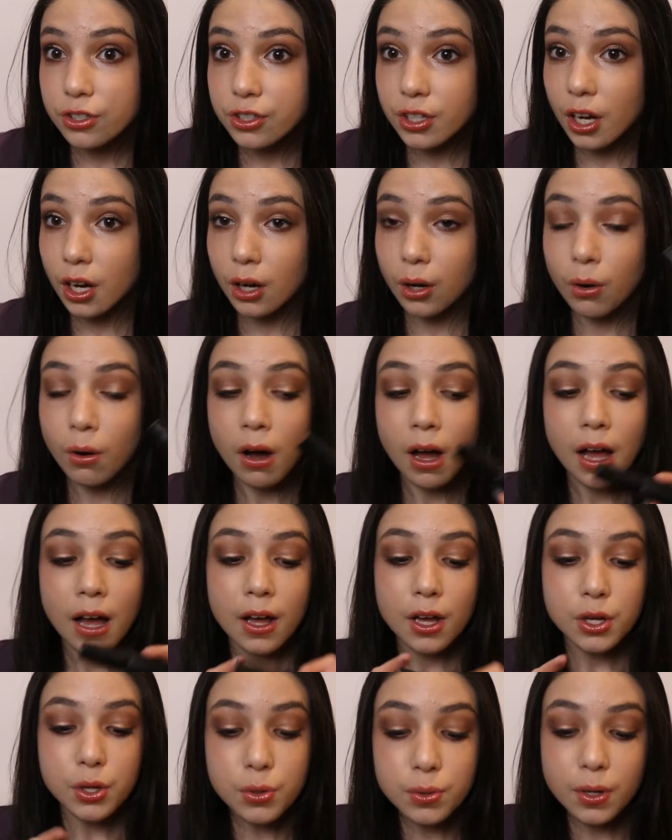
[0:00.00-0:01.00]
So
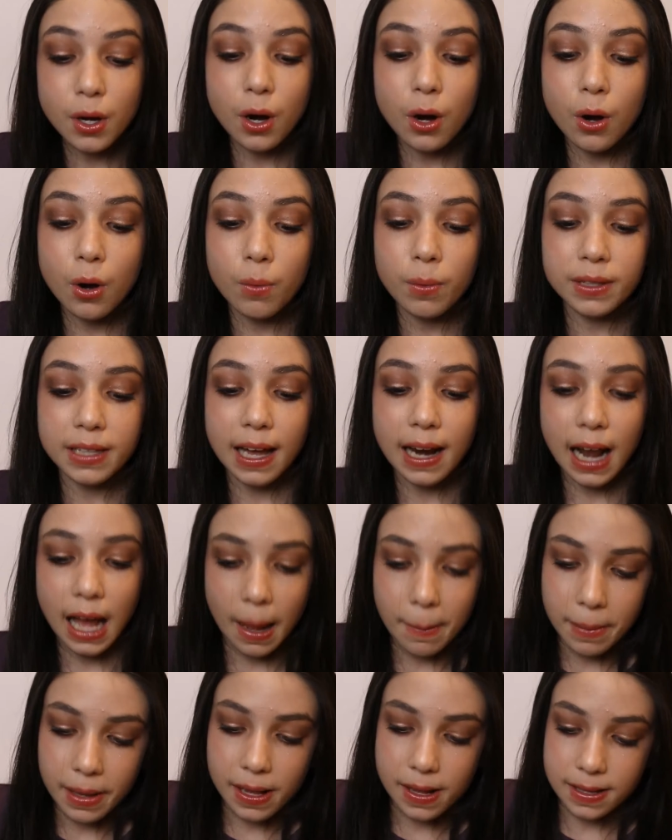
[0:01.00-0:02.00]
you know when that
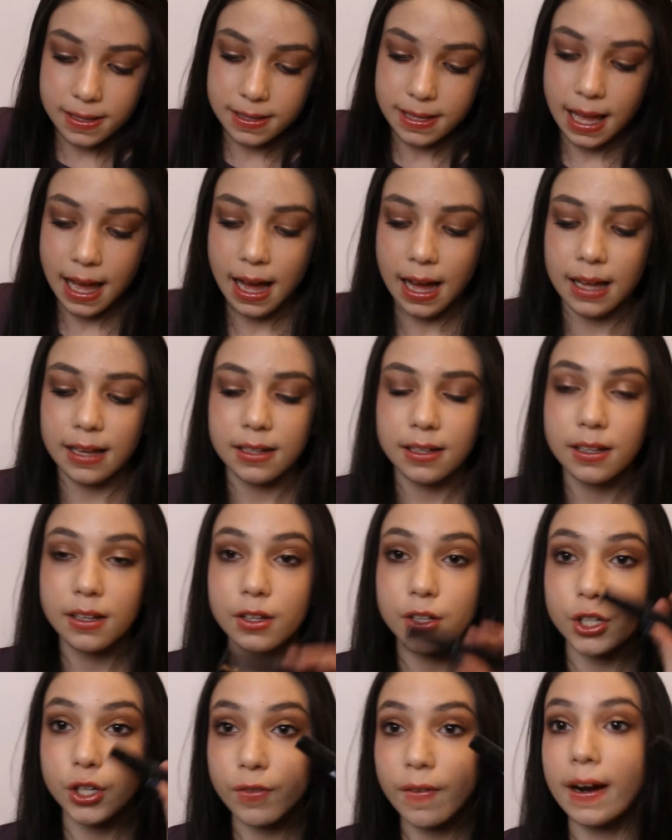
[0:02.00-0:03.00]
happens that
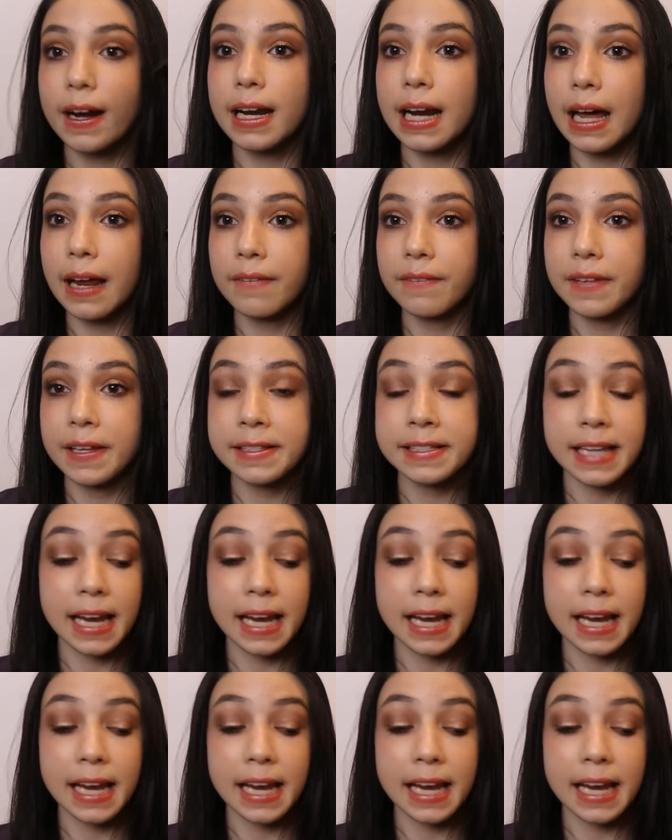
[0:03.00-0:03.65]
you're running out of this,